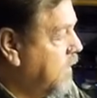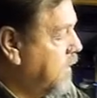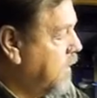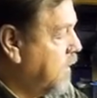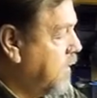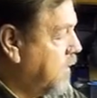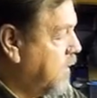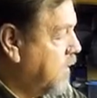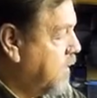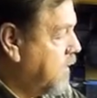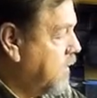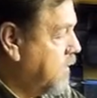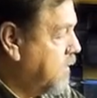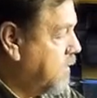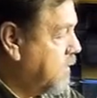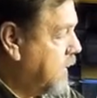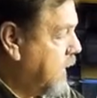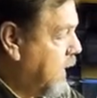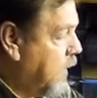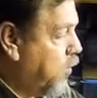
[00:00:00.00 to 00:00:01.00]

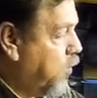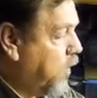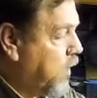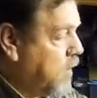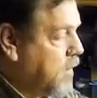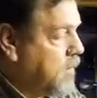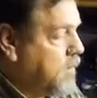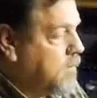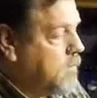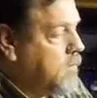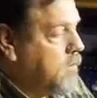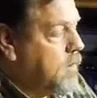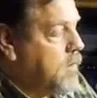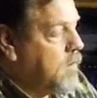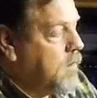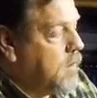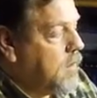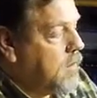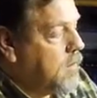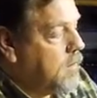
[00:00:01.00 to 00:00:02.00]
I will
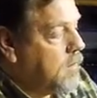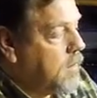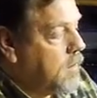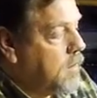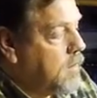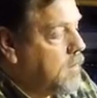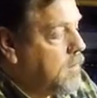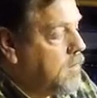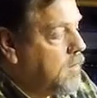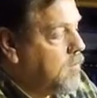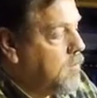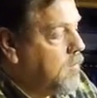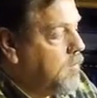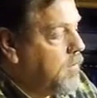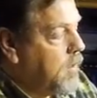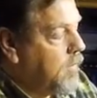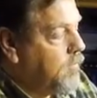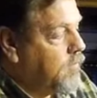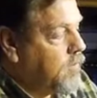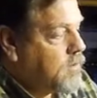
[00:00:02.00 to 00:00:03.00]
do a
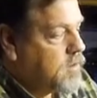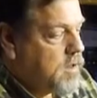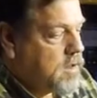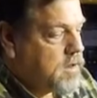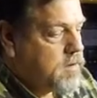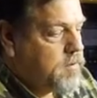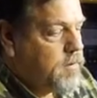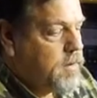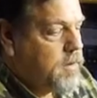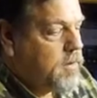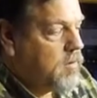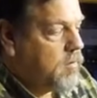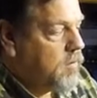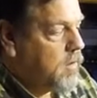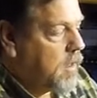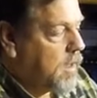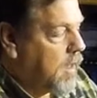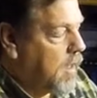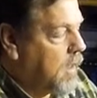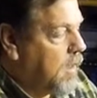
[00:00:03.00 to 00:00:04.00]
bit of adjustment on
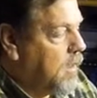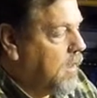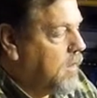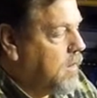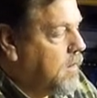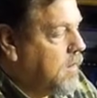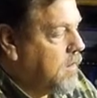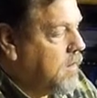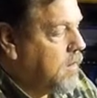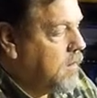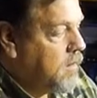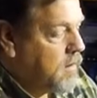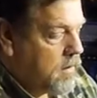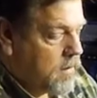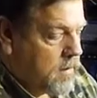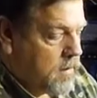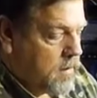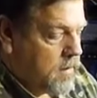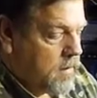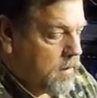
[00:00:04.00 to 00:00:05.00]
the regulator
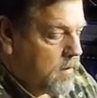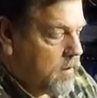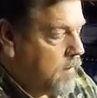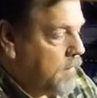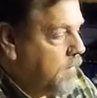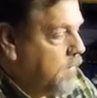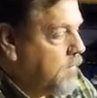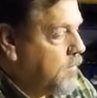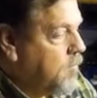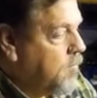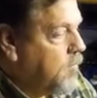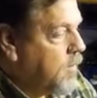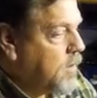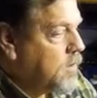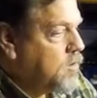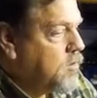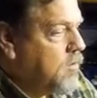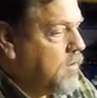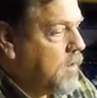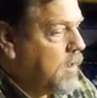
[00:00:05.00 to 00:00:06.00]
to
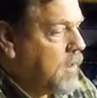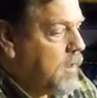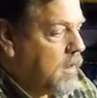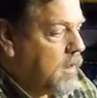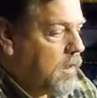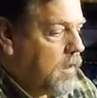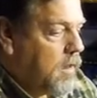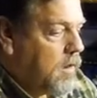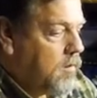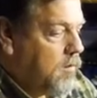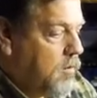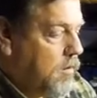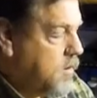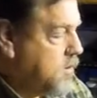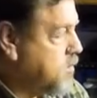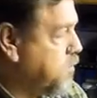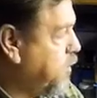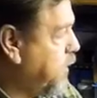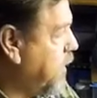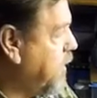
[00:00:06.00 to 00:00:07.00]
make sure that I get to the
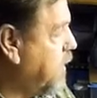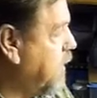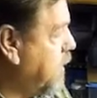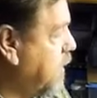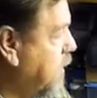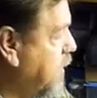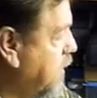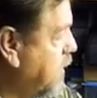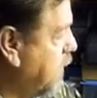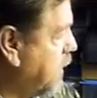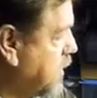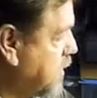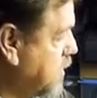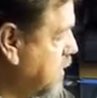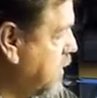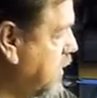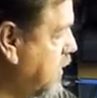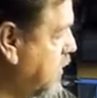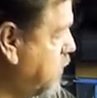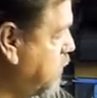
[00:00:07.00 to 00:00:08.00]
speed that I
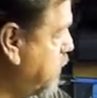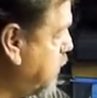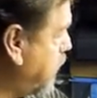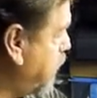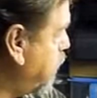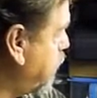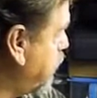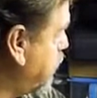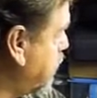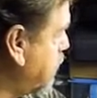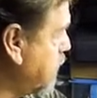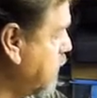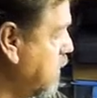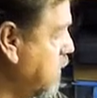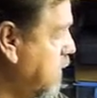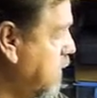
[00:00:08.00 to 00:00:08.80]
actually prefer.